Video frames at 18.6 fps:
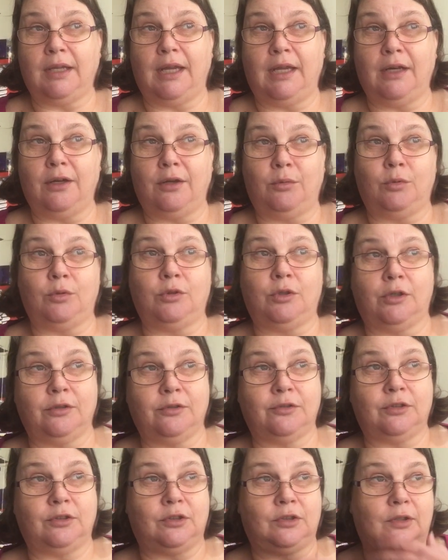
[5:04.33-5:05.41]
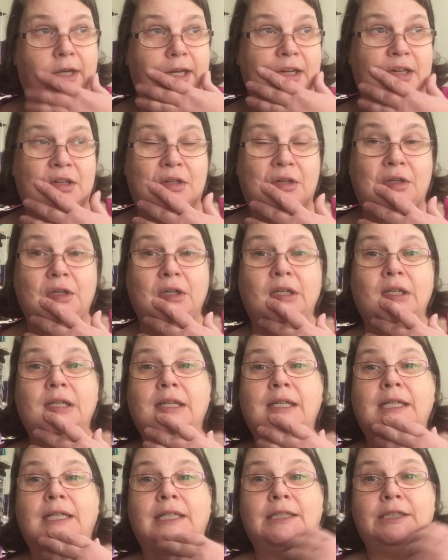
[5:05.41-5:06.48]
and I will concentrate on
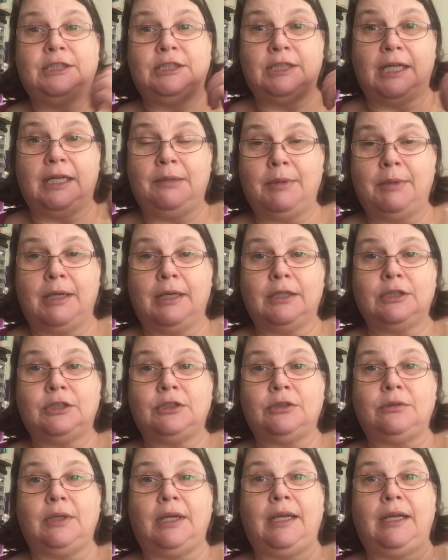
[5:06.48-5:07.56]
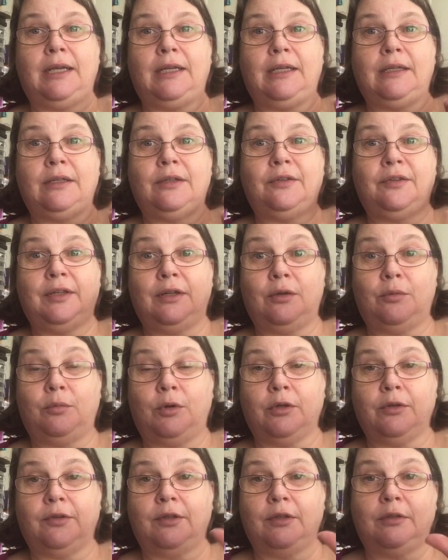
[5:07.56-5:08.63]
Jane Marshall and Sarah
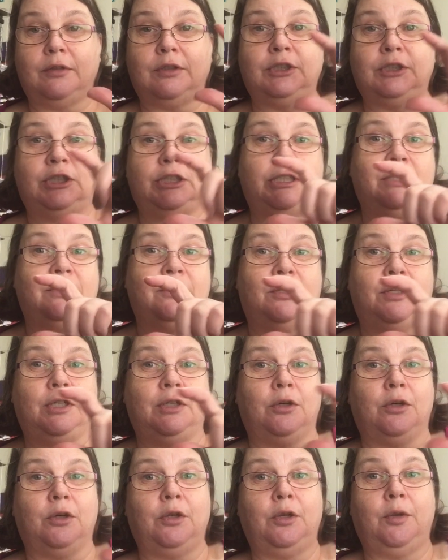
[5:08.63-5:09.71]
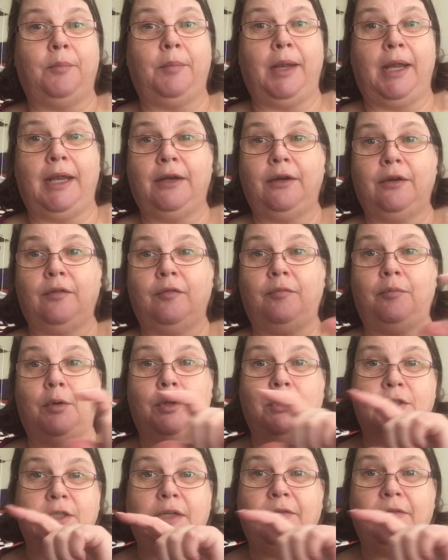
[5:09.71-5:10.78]
Watson, because she's only got her band of
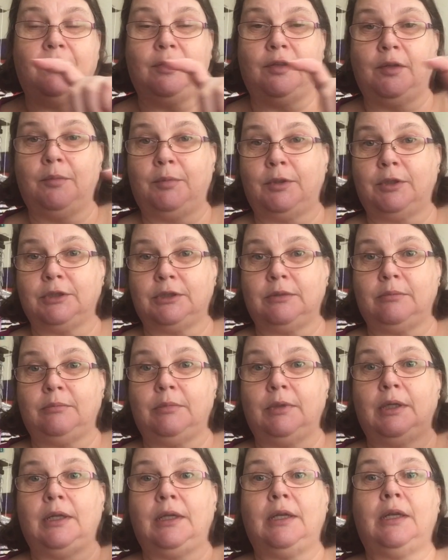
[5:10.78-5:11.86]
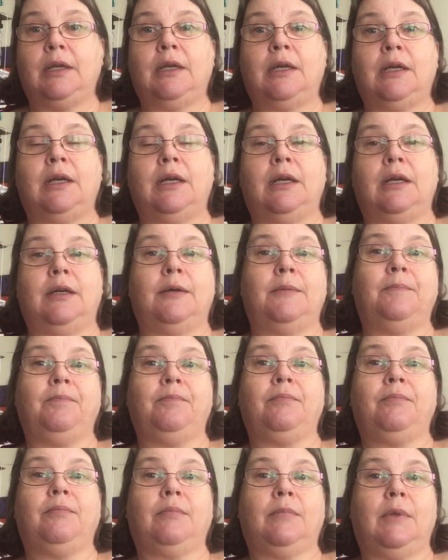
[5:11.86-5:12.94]
motifs at the bottom, um,
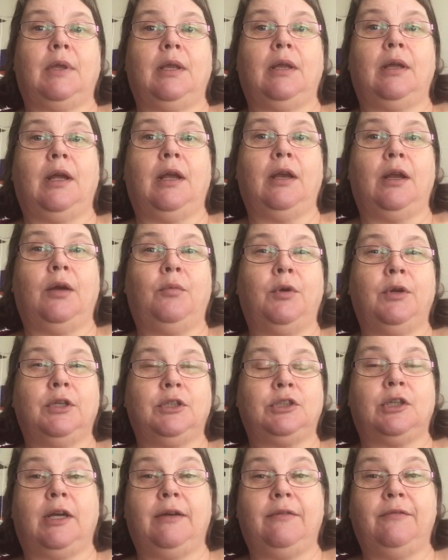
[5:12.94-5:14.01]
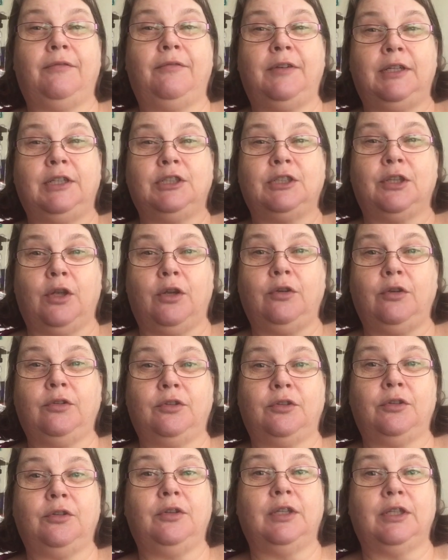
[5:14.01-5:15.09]
and I want to try and finish those
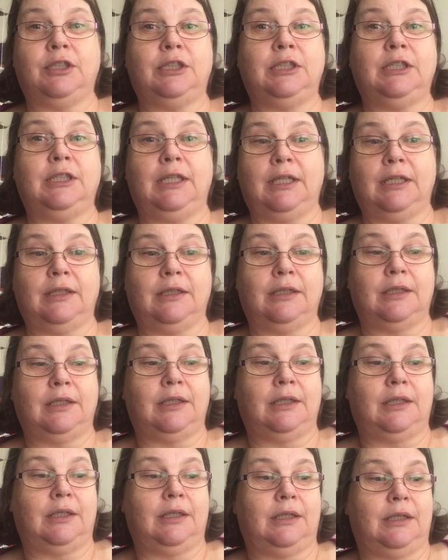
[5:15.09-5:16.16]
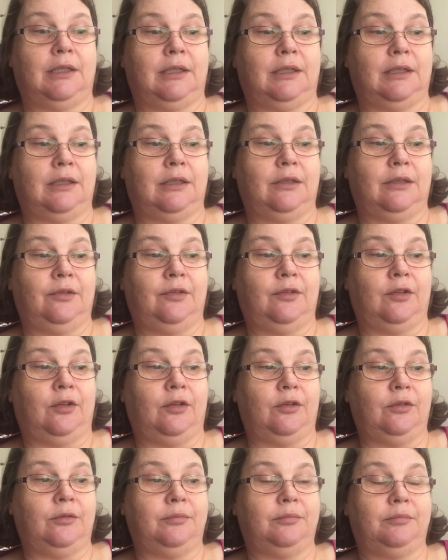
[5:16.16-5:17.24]
two this year. So
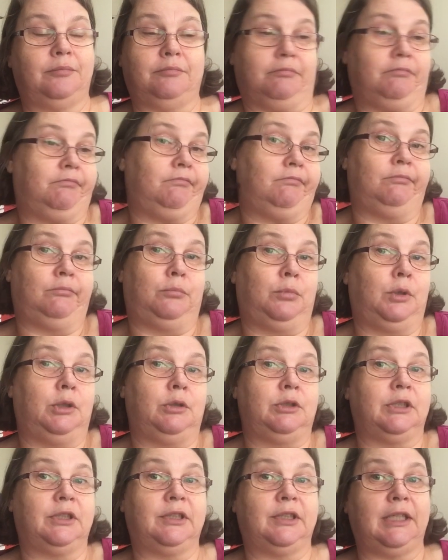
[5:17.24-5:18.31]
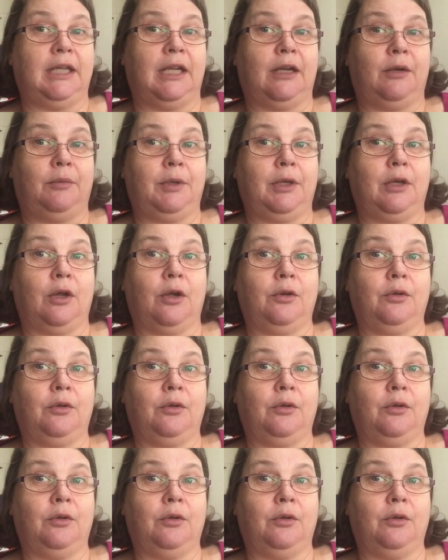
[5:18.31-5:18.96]
we'll just see how we go.